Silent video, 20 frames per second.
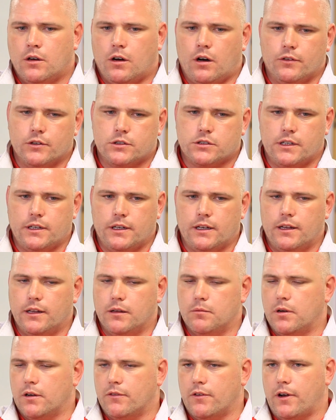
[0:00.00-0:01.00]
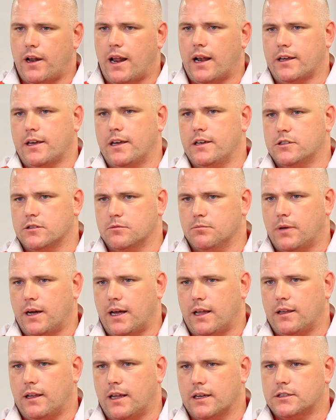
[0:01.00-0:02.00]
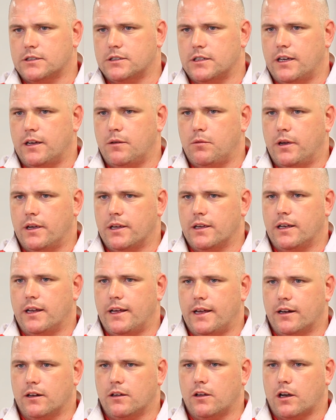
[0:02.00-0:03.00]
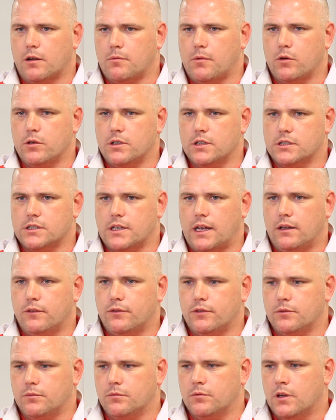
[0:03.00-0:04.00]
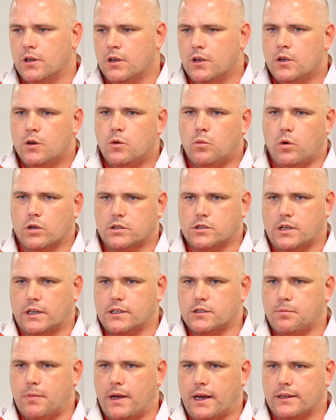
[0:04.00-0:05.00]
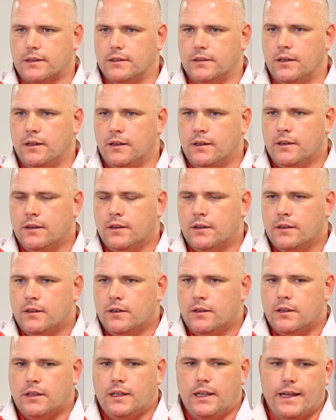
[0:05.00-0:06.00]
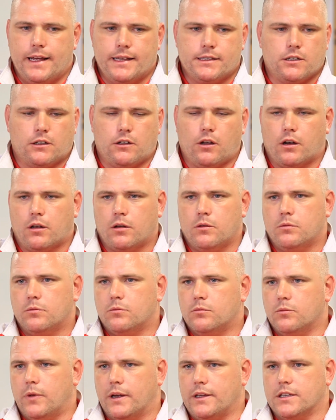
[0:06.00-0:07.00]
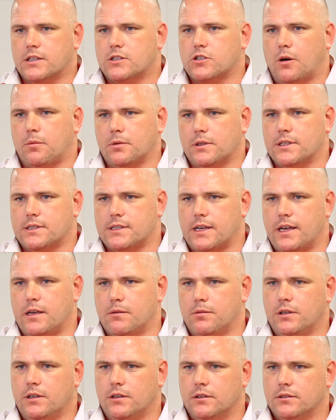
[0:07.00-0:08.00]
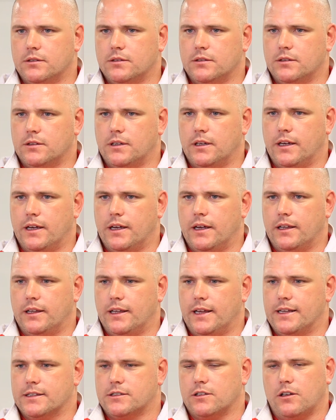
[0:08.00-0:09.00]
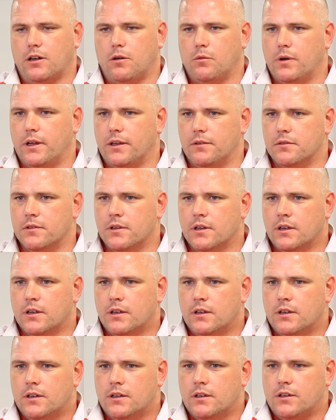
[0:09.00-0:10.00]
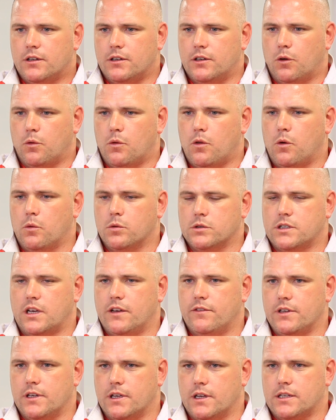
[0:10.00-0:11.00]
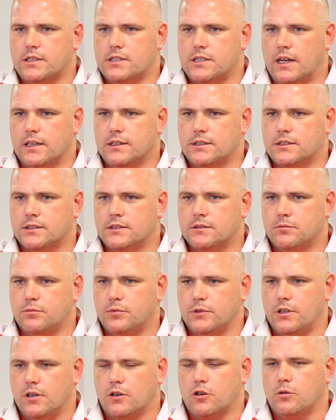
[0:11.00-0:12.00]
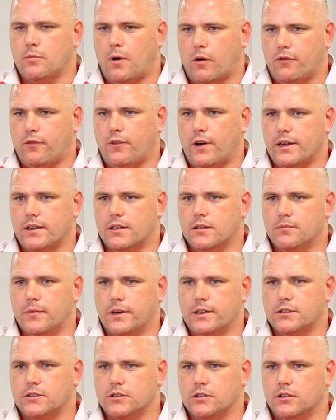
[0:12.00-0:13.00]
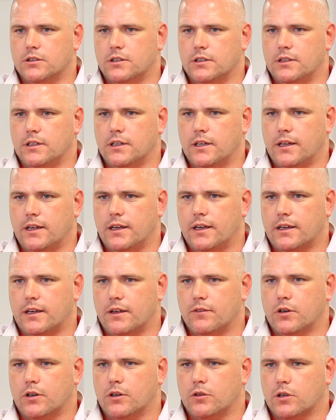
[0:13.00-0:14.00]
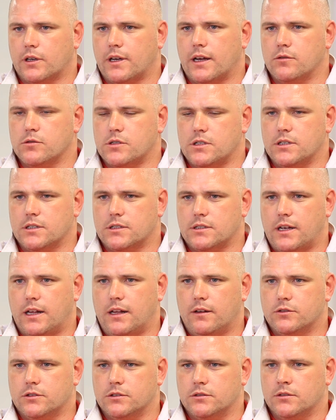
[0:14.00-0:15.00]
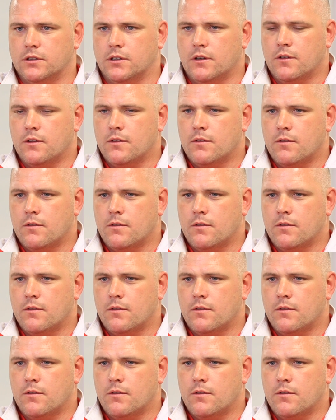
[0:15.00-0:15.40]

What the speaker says: Obviously, a little bit of a relegation battle last year, where you learn a lot about yourself and what's expected. Learned a lot when you're top of the table. Learned a lot when, you know, no one's giving you the chance, but you come out fighting and make sure that you give a good account of yourselves, and